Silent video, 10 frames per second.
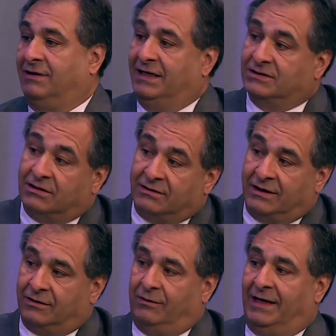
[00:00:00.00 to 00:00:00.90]
is there
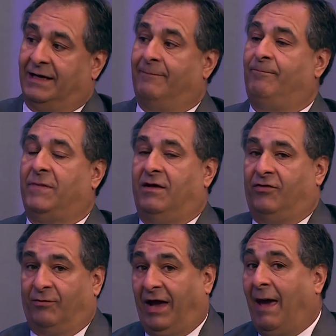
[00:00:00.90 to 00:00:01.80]
another way?
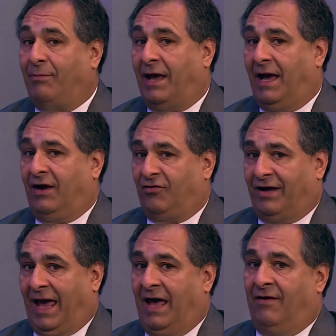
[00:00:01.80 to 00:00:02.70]
So we actually
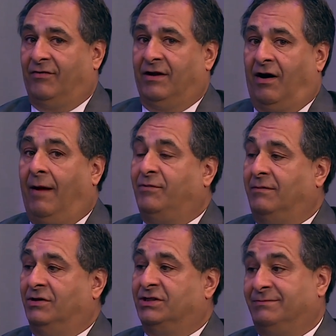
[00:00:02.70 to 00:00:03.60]
have an
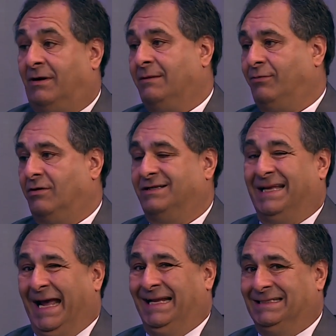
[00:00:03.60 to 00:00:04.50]
Optima smart board. It's an
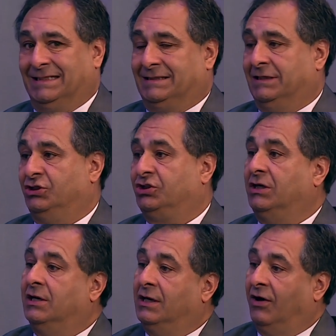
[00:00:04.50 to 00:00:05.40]
86-inch
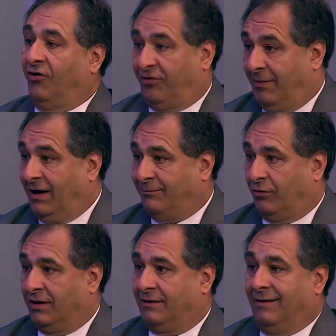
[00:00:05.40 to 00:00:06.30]
smart
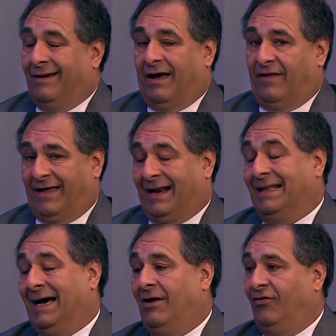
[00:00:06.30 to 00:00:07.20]
board that
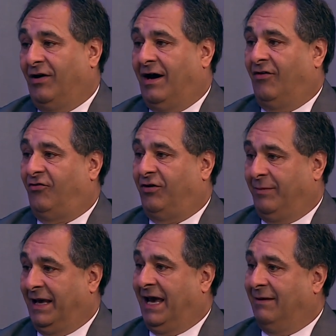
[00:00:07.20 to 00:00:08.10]
allows us to
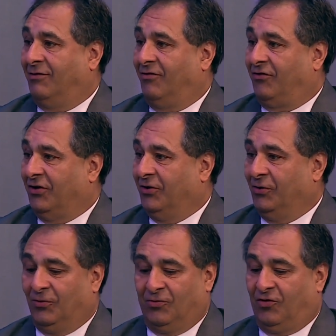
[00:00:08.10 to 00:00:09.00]
be able to